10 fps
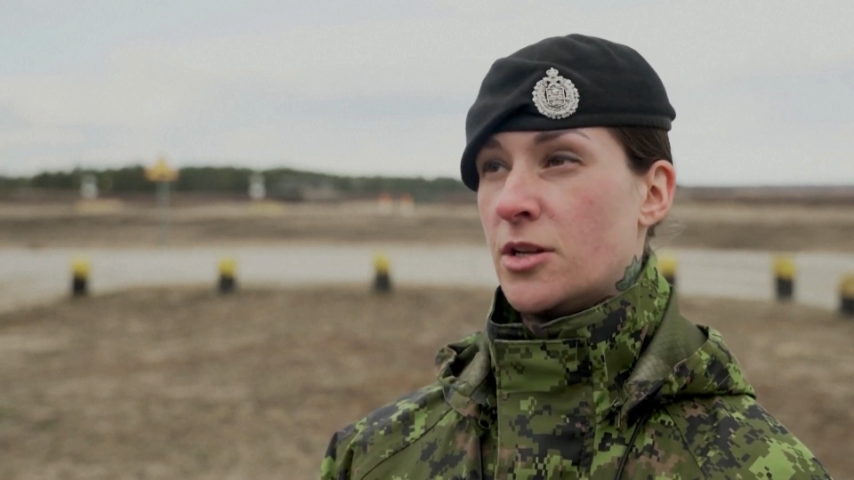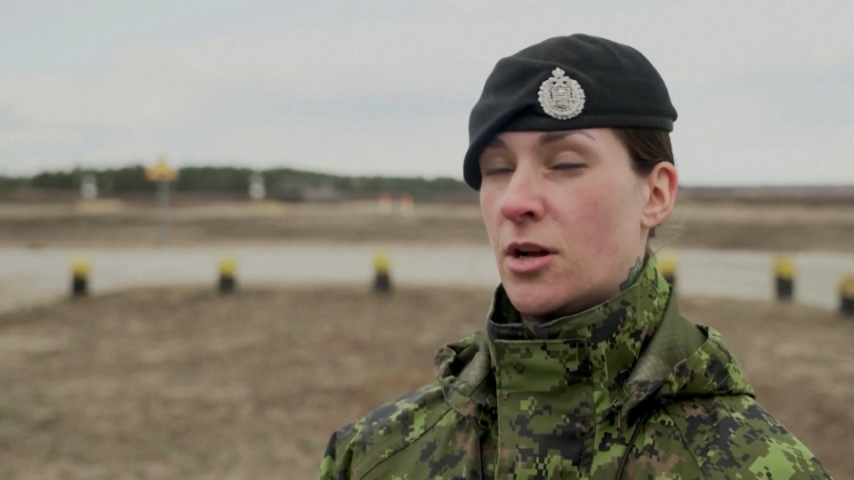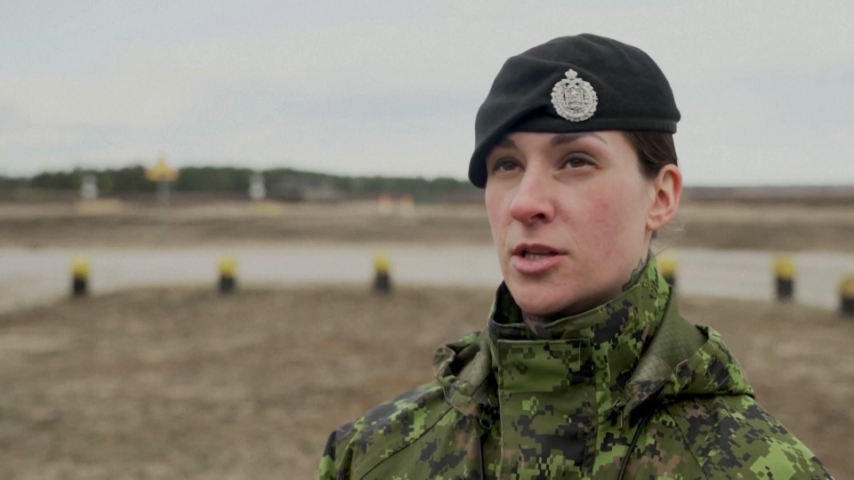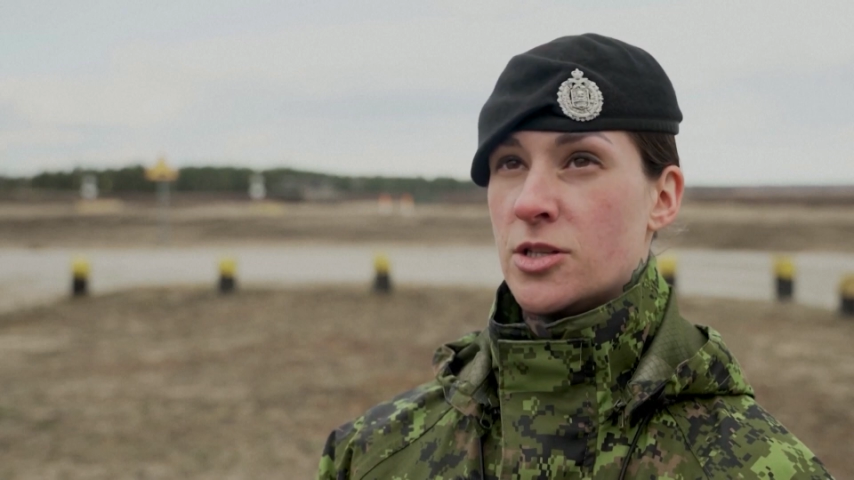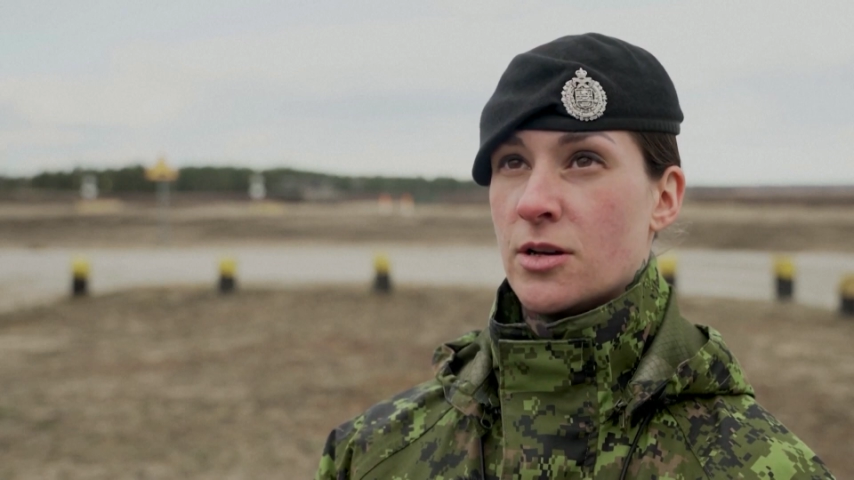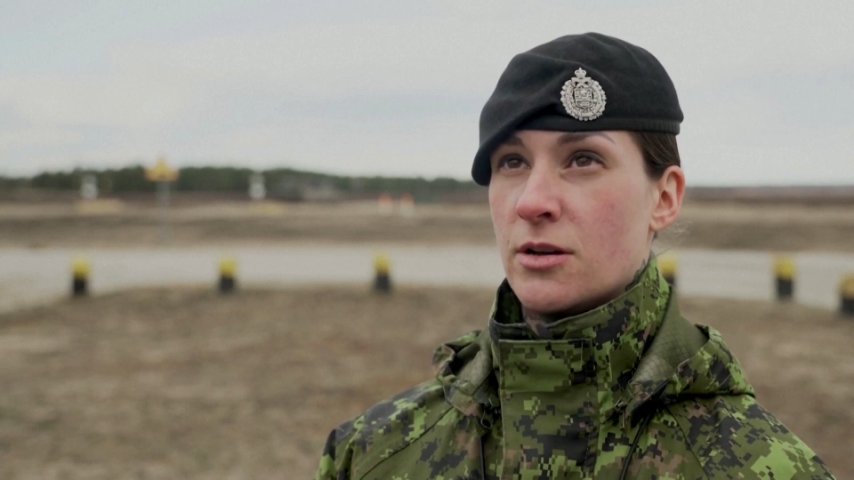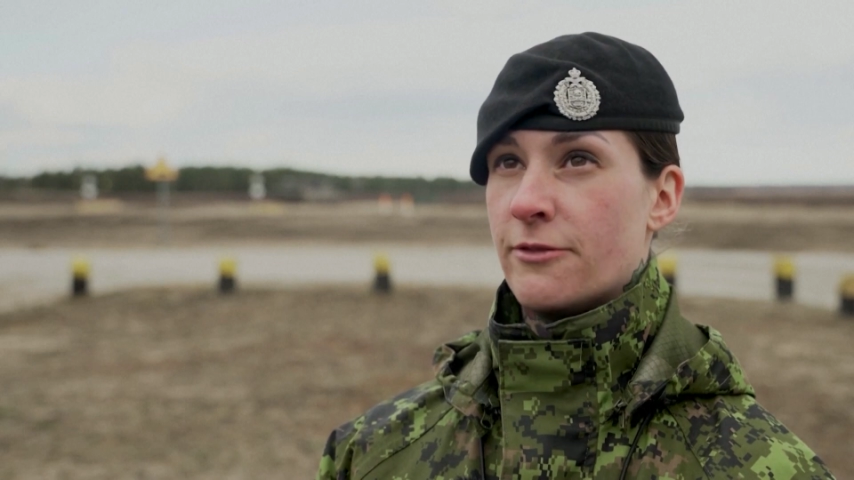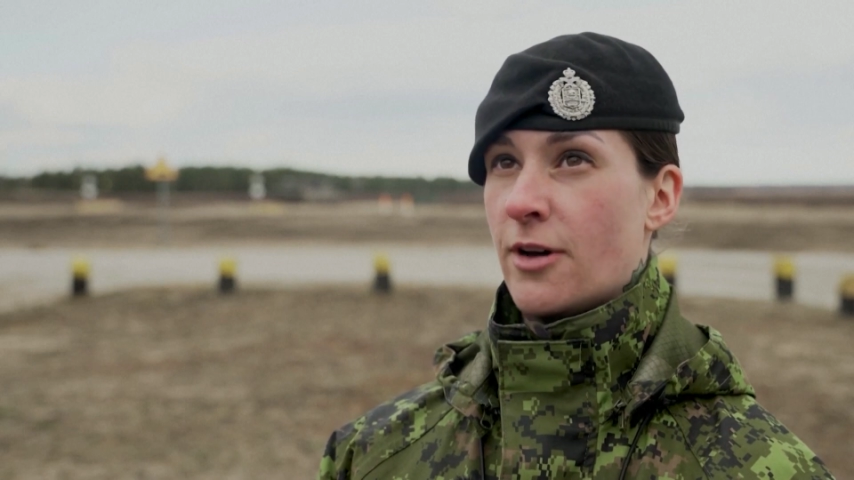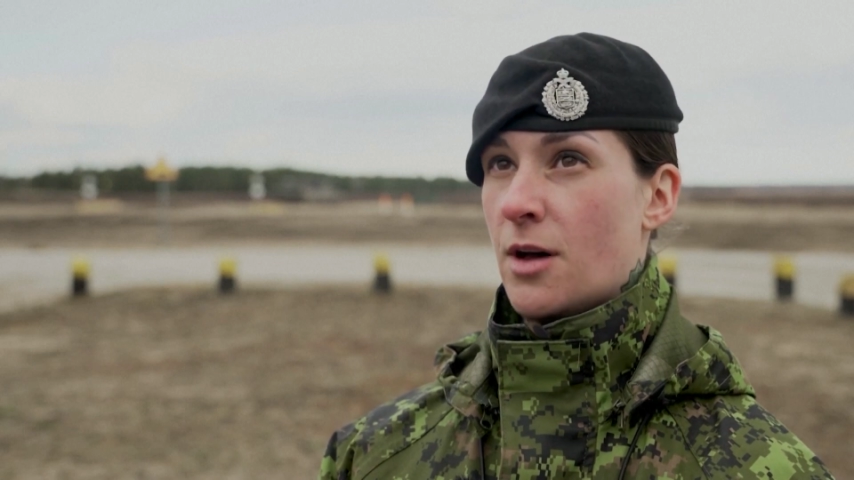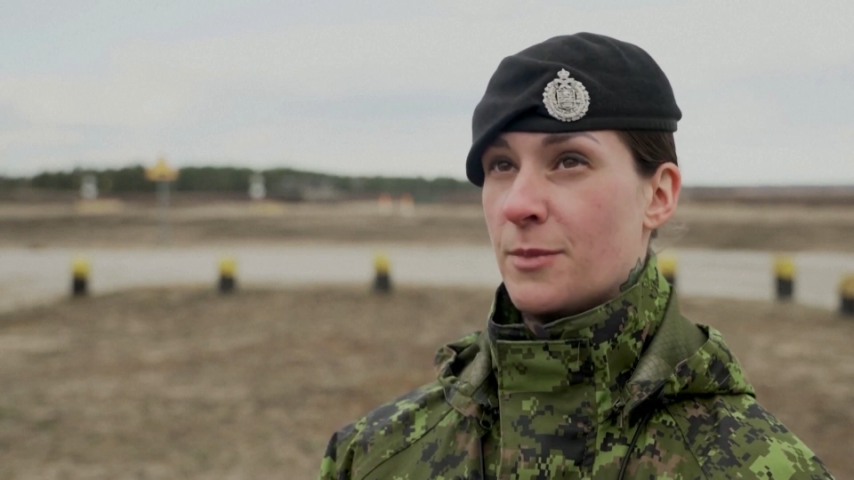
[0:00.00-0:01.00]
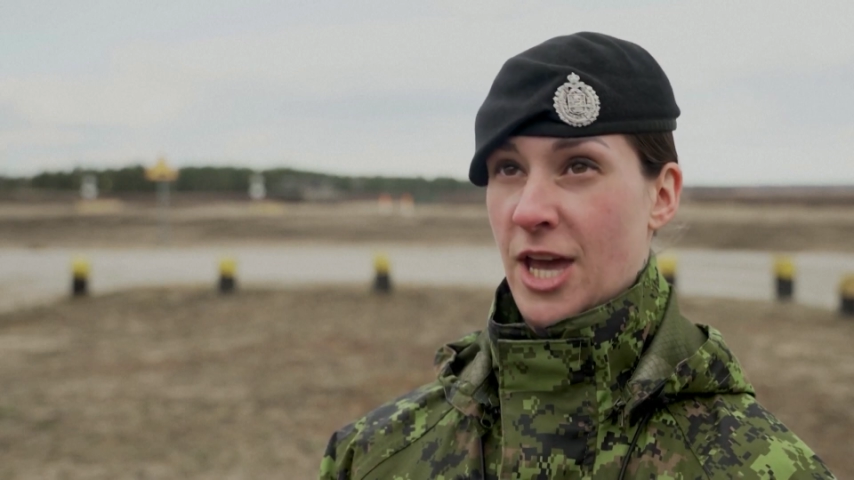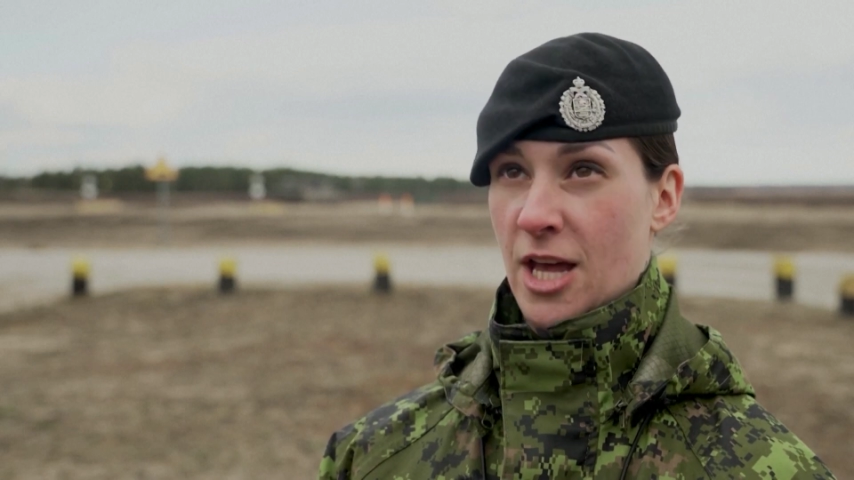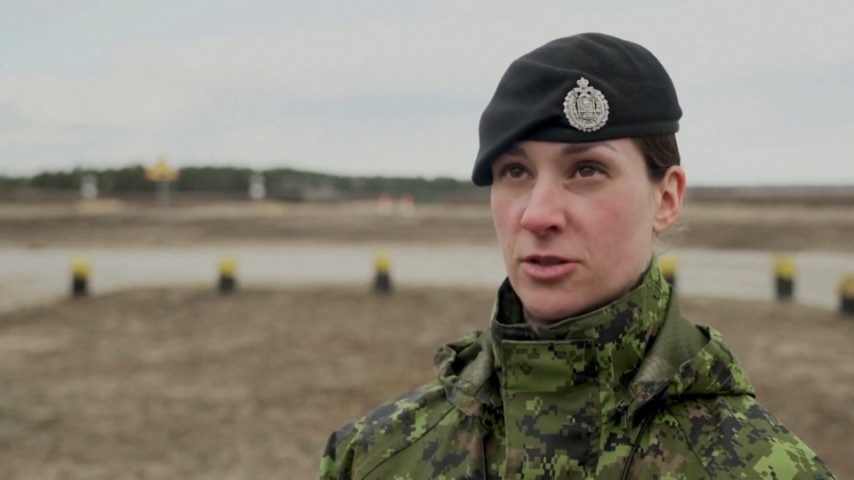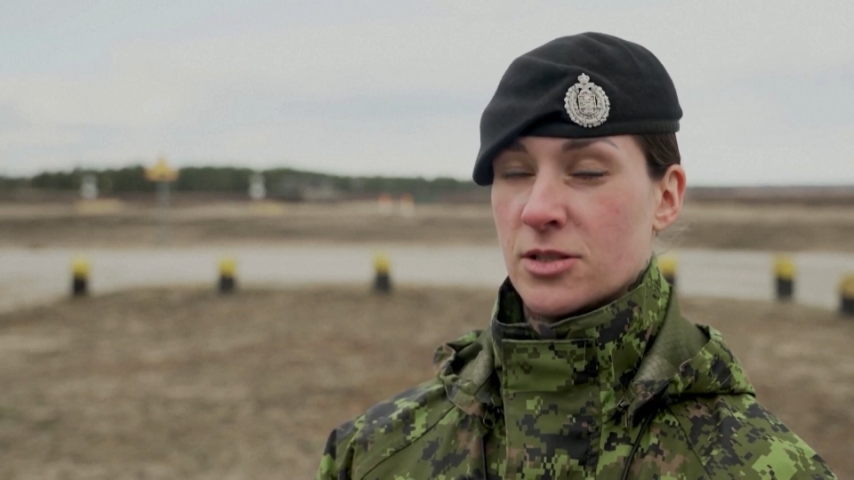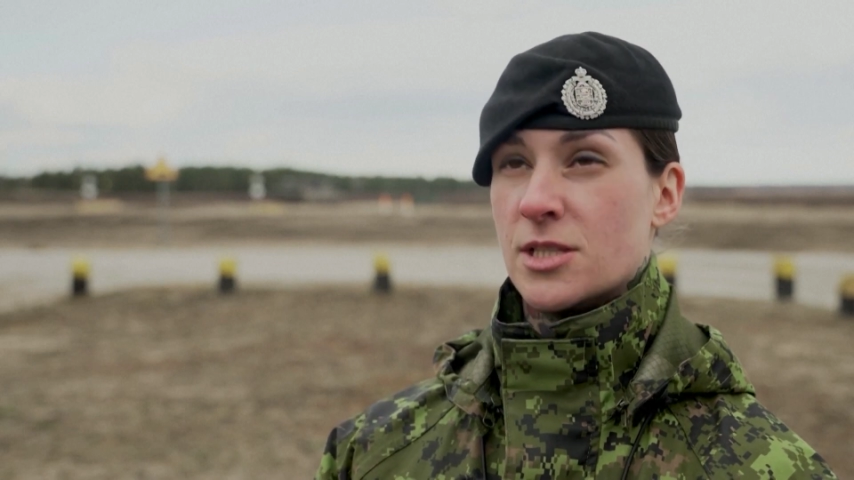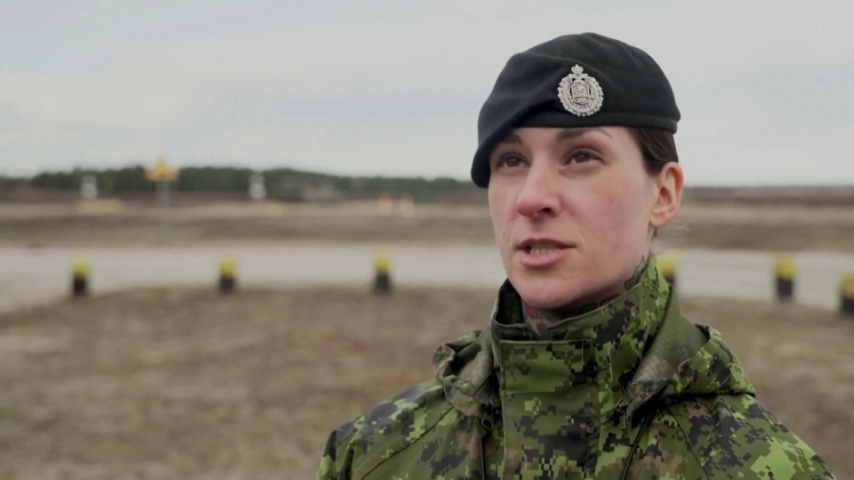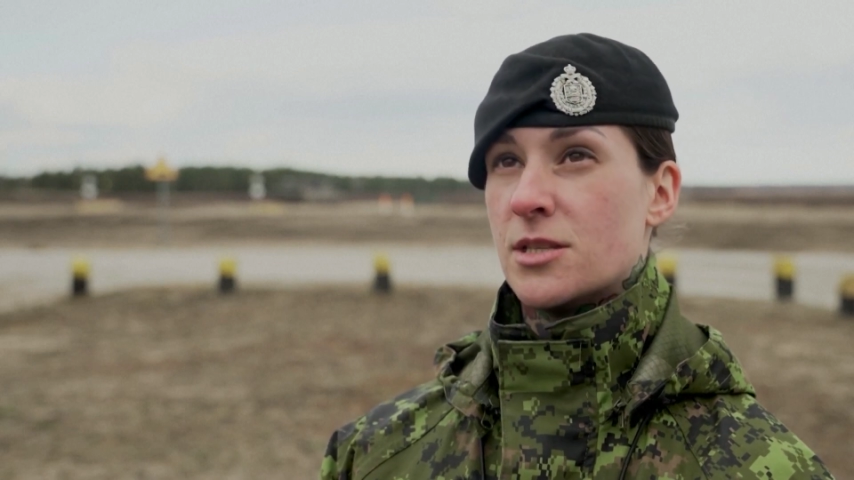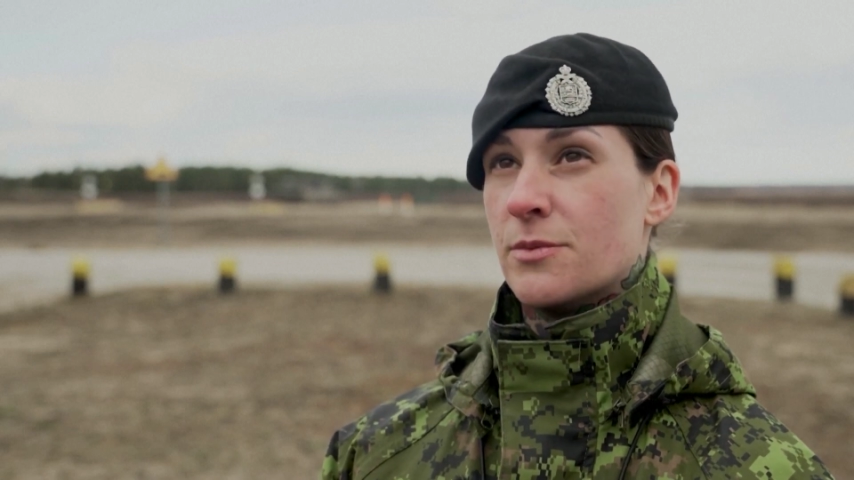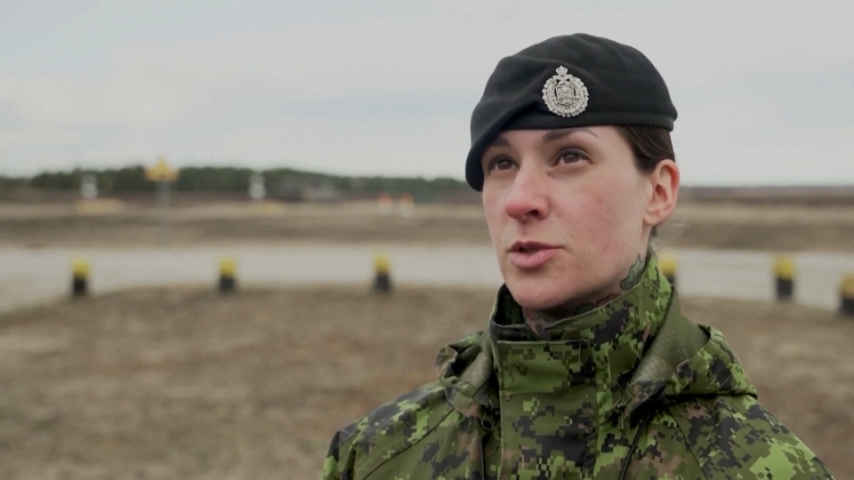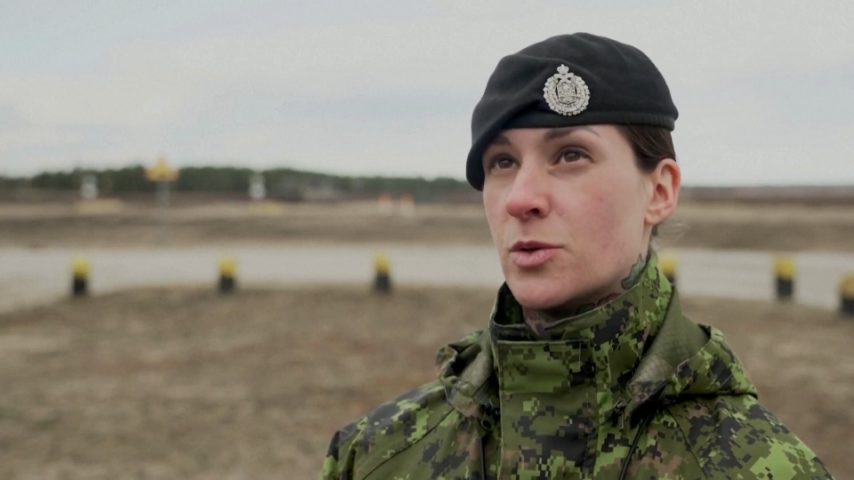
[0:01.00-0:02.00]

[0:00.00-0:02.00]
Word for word: knowledge of uh, mechanical systems,